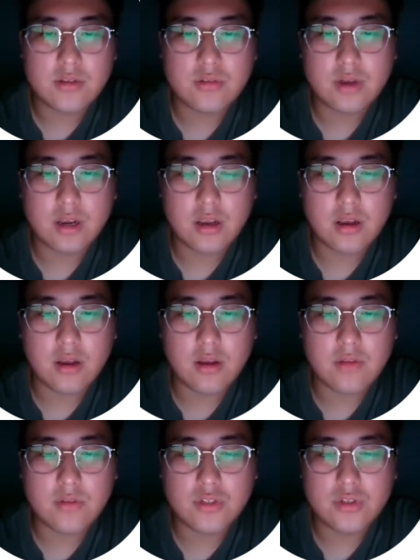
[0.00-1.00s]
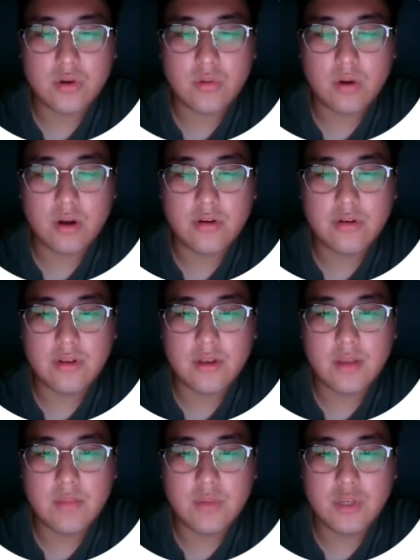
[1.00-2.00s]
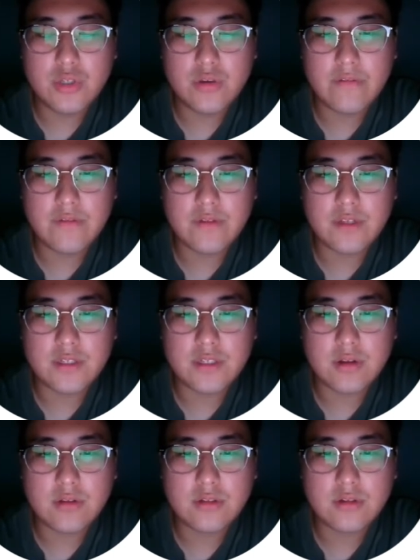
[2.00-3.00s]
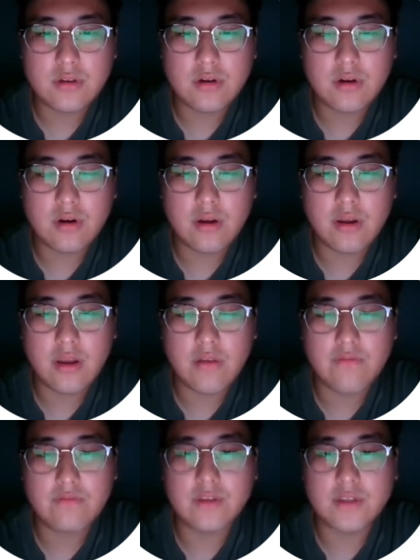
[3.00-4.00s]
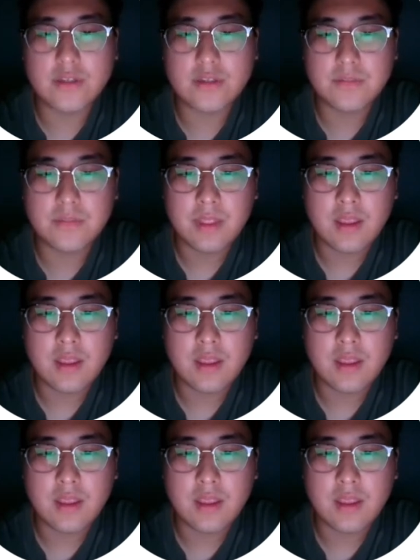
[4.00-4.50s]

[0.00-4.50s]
to show under the image of the cells have this